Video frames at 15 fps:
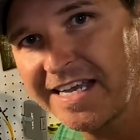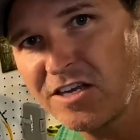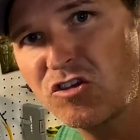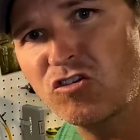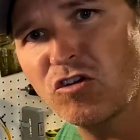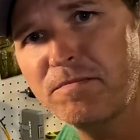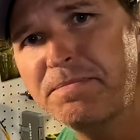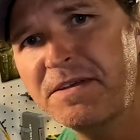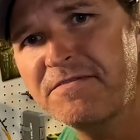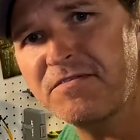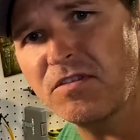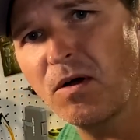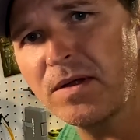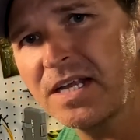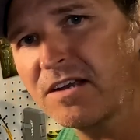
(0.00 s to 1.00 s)
It should be
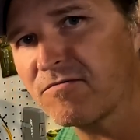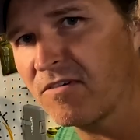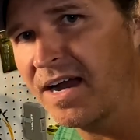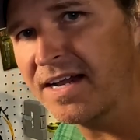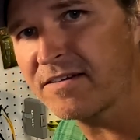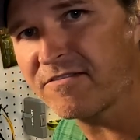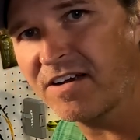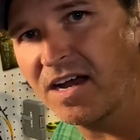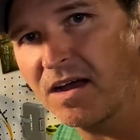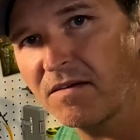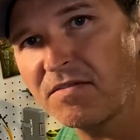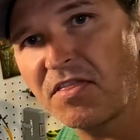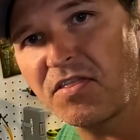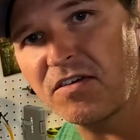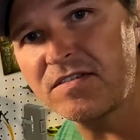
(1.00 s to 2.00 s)
floating right
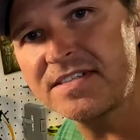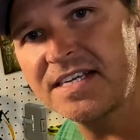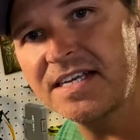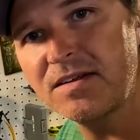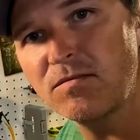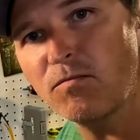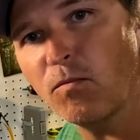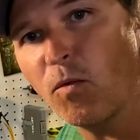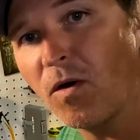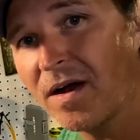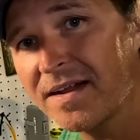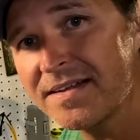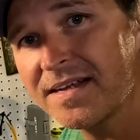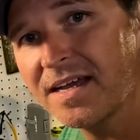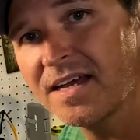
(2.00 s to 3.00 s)
around
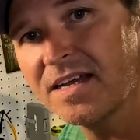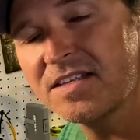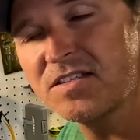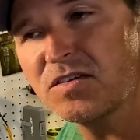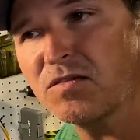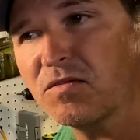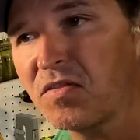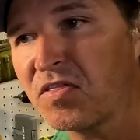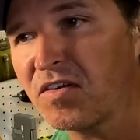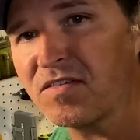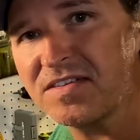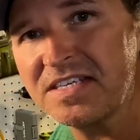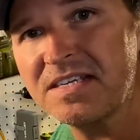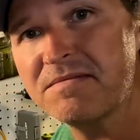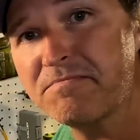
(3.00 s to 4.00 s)
13.1 to
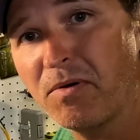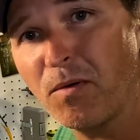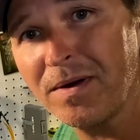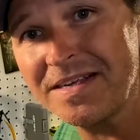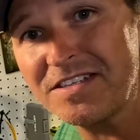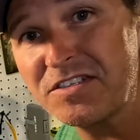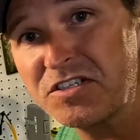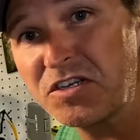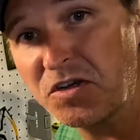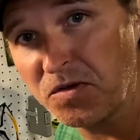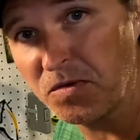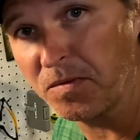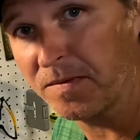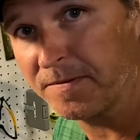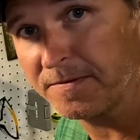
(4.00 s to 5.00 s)

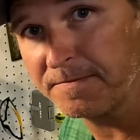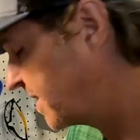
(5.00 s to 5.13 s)
13.2.